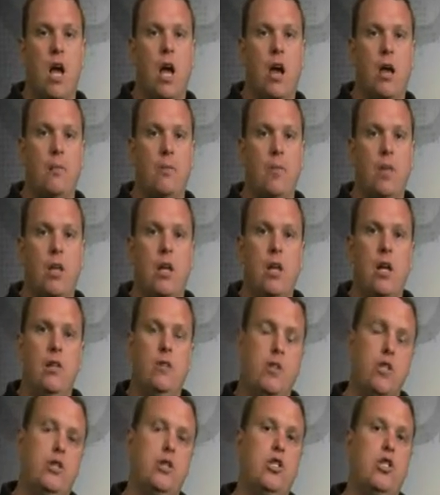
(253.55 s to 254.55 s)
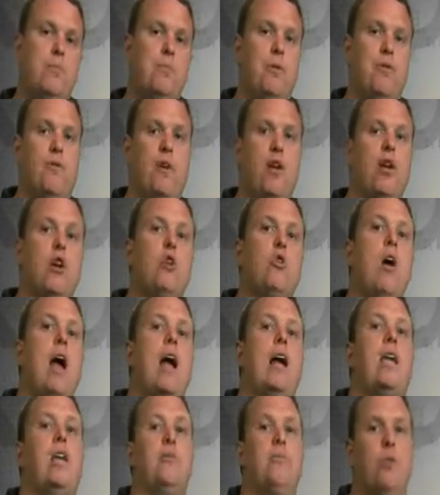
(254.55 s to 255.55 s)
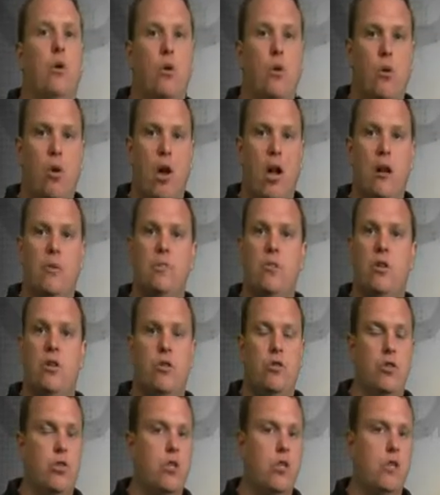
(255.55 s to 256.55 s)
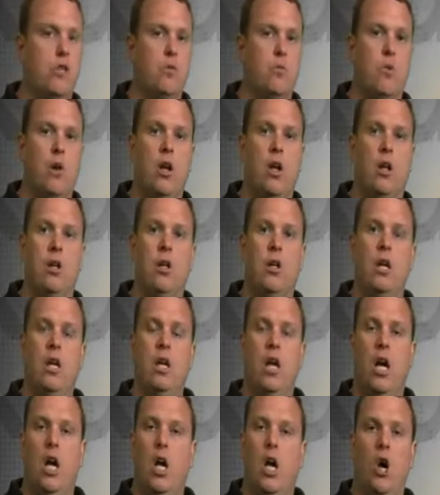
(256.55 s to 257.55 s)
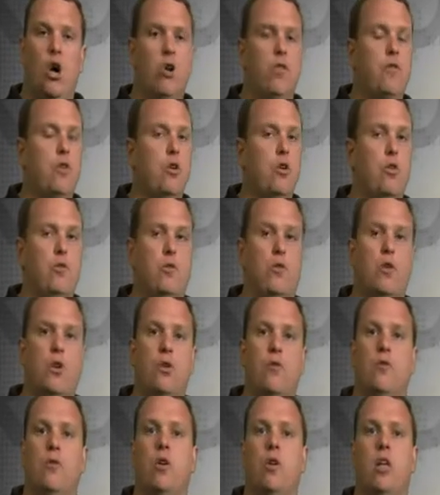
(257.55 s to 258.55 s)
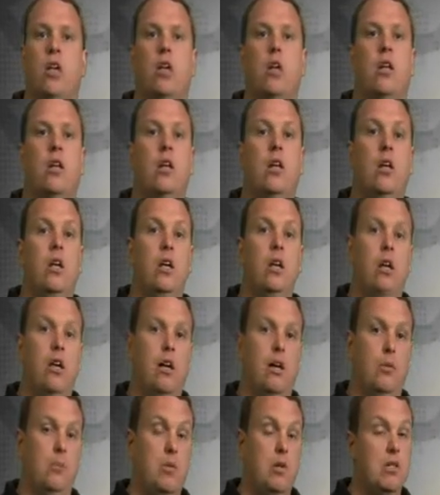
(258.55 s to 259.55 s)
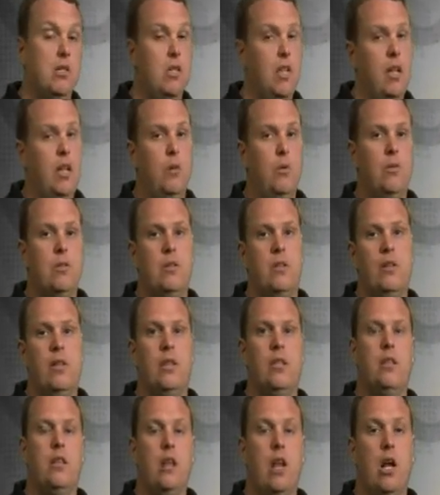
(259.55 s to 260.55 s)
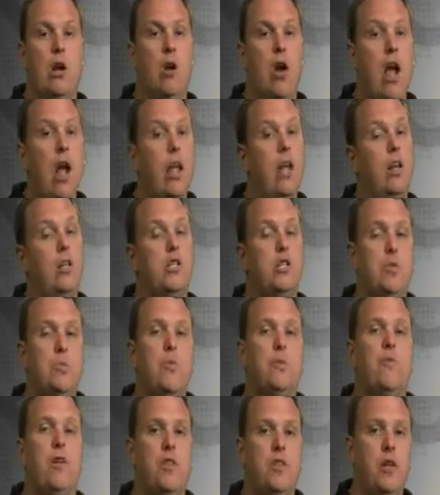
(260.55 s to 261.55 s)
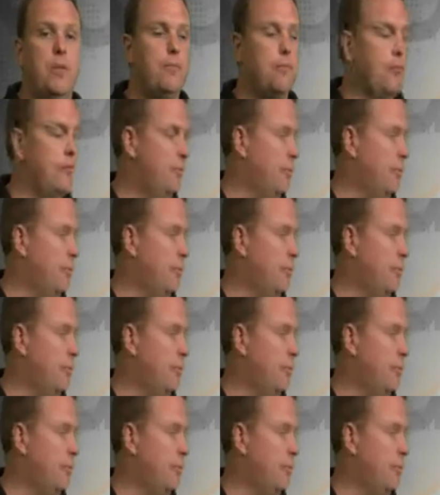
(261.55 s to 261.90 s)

This is to prevent cracking programs that are just going to run over and over and over again continuously until they crack it. It's to prevent them from running.